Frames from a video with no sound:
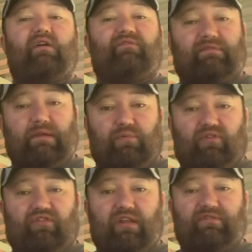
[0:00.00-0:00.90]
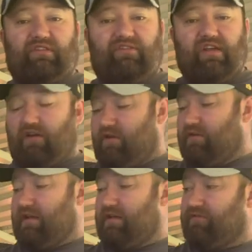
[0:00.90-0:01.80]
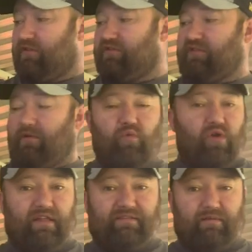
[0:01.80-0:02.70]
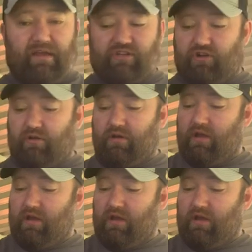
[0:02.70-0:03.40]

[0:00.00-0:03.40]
50% of his vinegar. So it's just a real easy mixture.